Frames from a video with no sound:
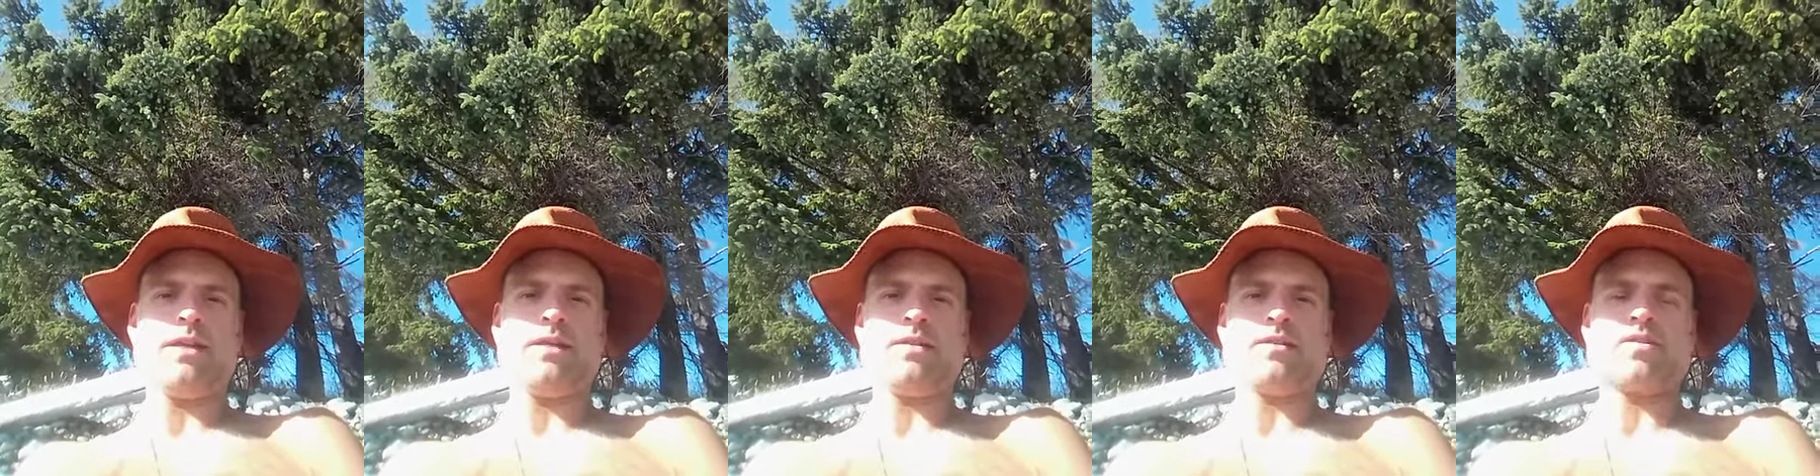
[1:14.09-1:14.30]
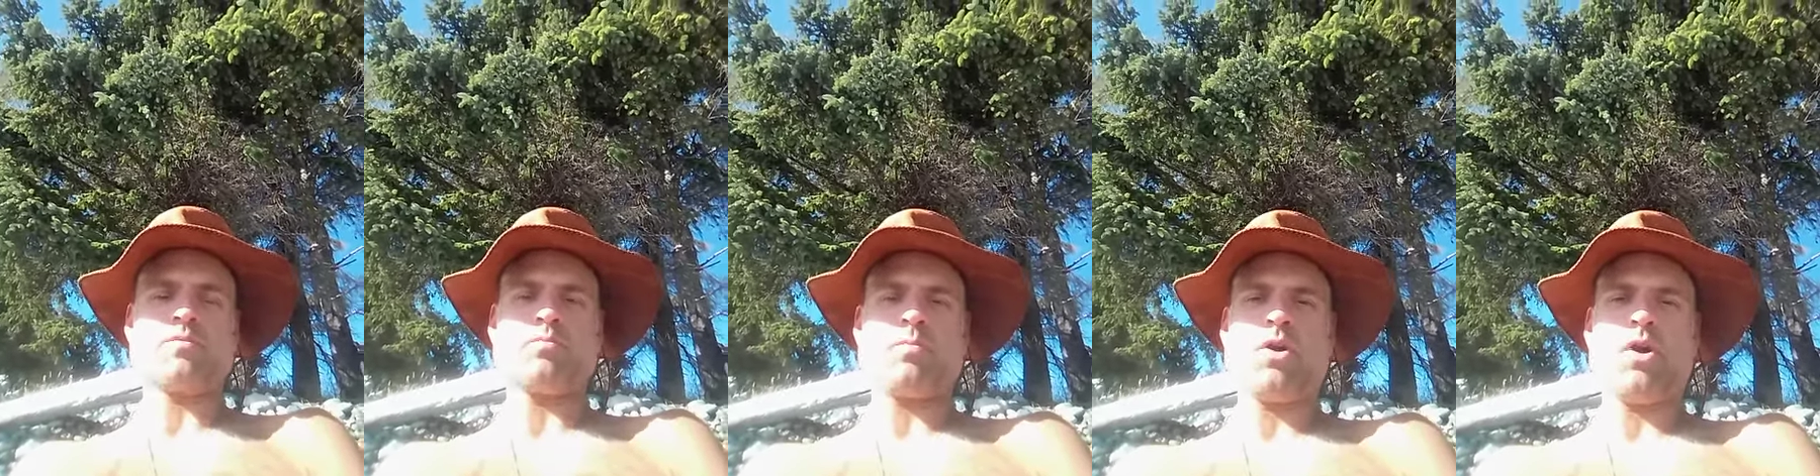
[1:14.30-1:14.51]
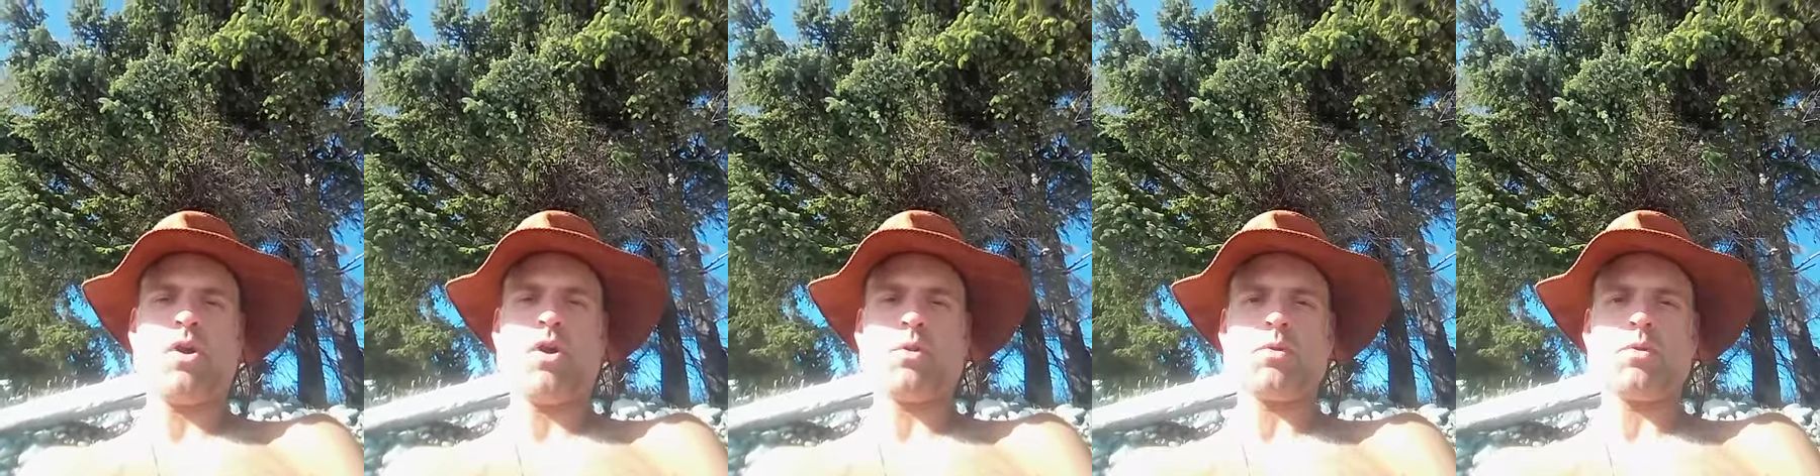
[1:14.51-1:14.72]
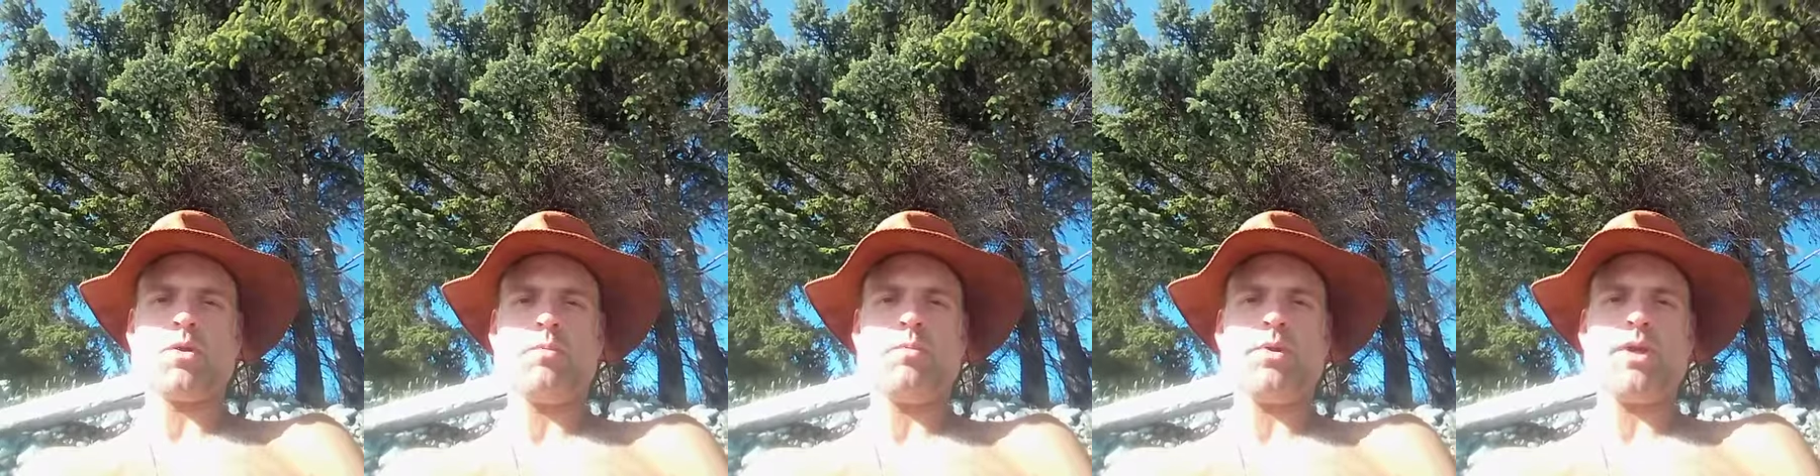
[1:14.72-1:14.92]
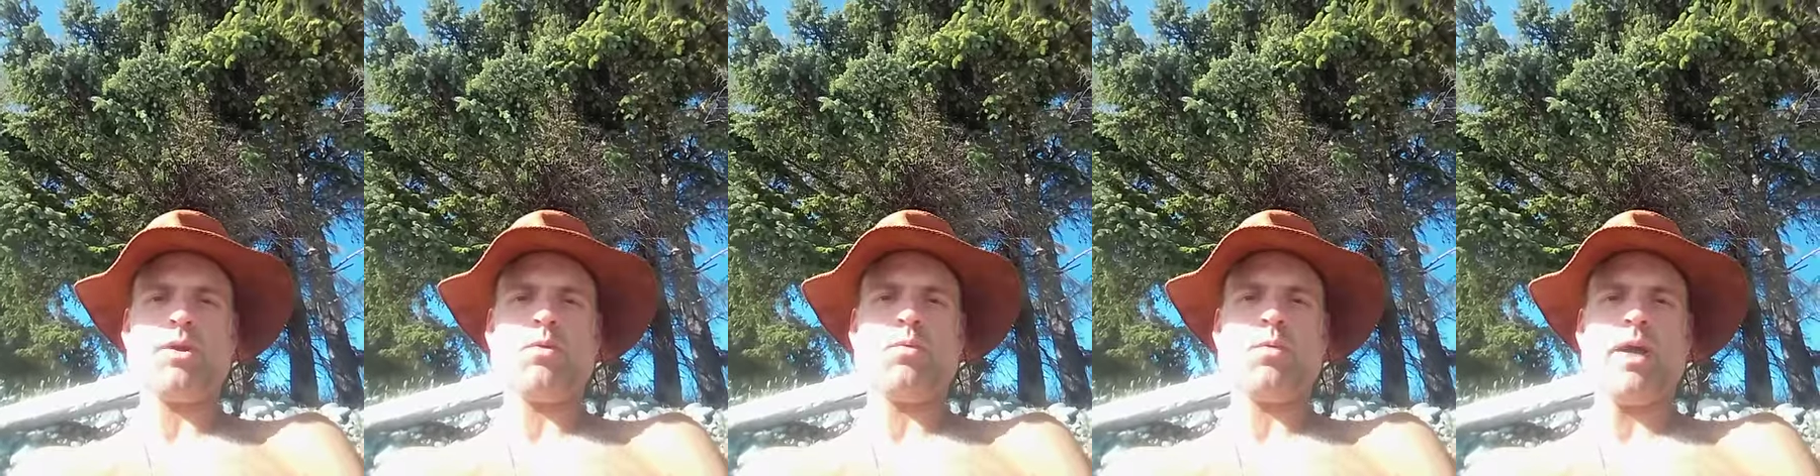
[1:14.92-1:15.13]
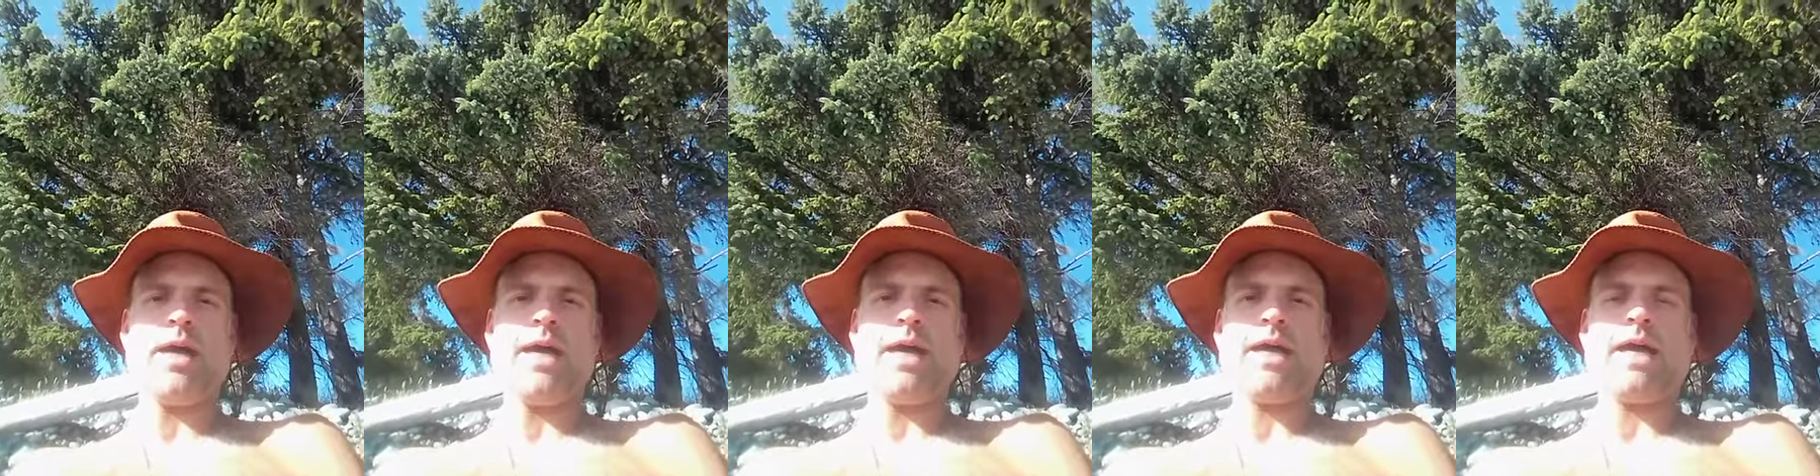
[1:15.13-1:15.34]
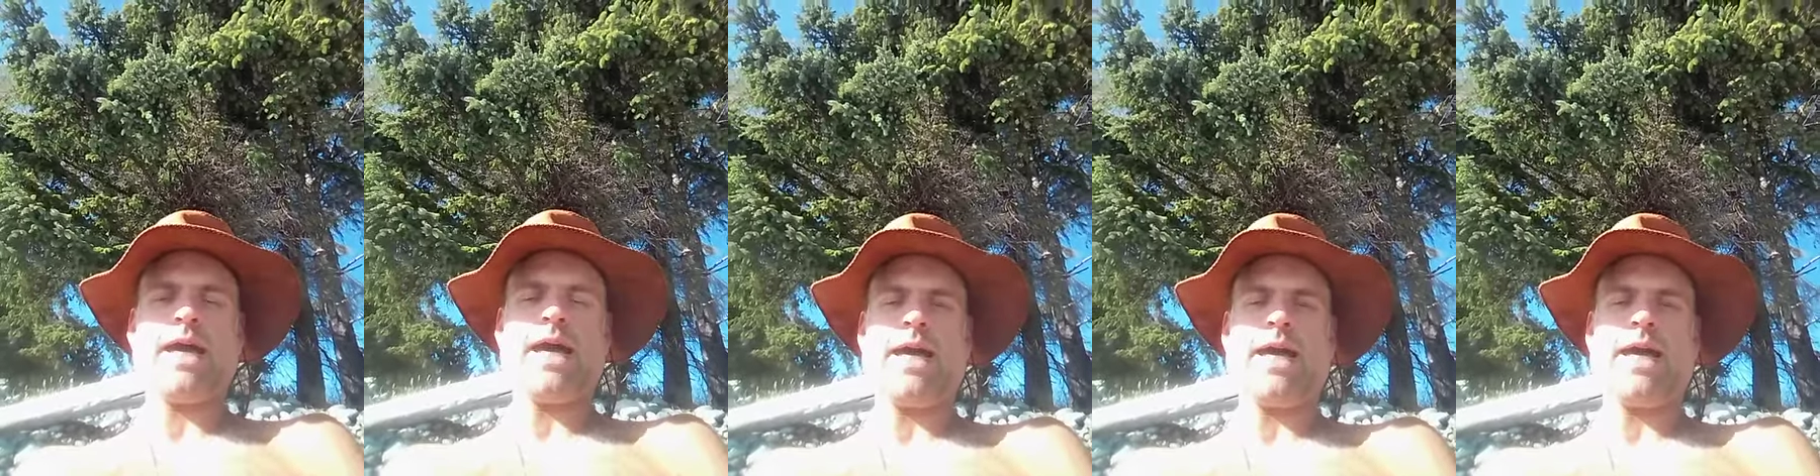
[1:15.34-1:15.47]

in a small or a big way.